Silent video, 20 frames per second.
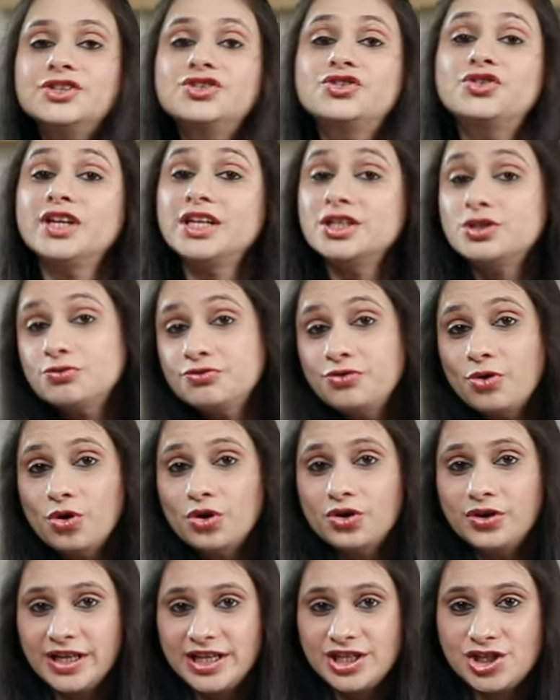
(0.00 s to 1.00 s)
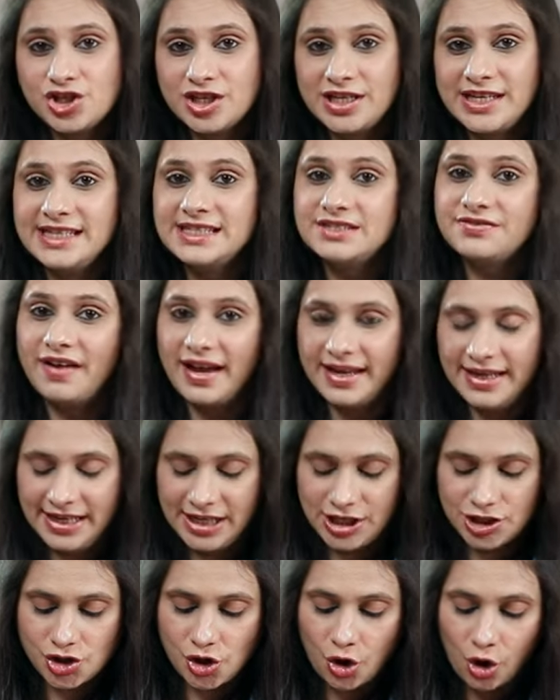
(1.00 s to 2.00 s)
Three to four green chilies
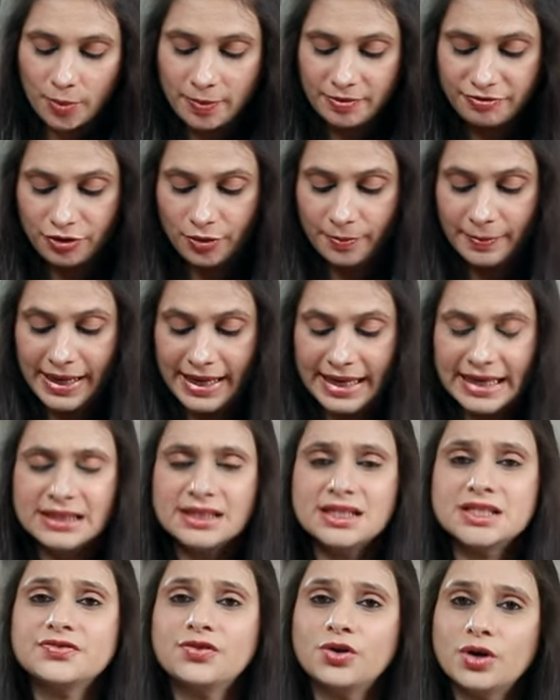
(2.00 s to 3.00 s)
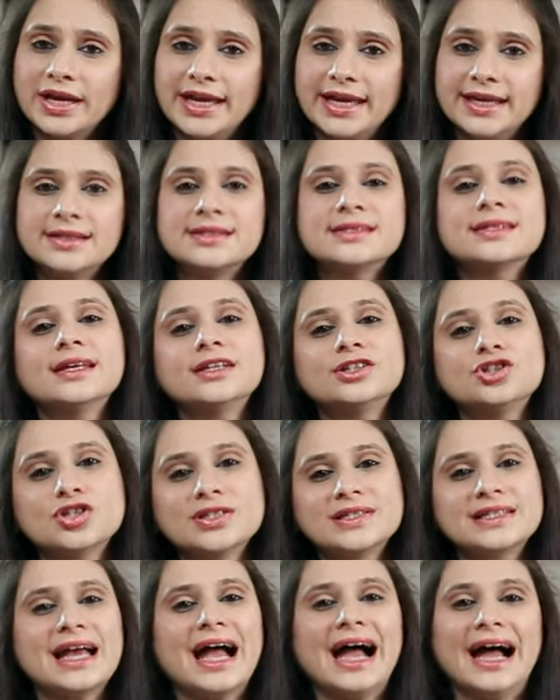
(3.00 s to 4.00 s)
finely chopped. If you're making this for kids, then
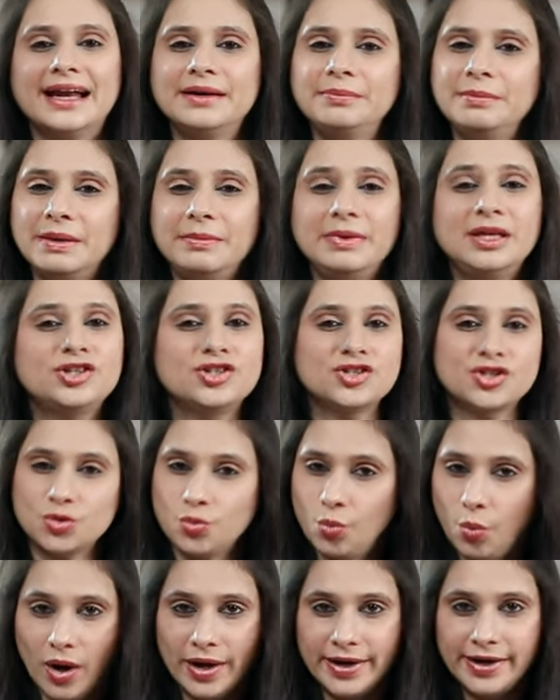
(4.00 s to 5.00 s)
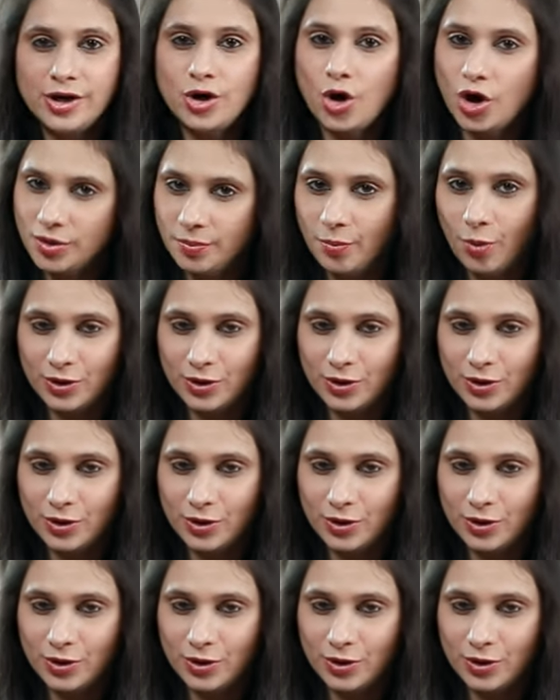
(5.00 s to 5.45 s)
just add maybe just one, not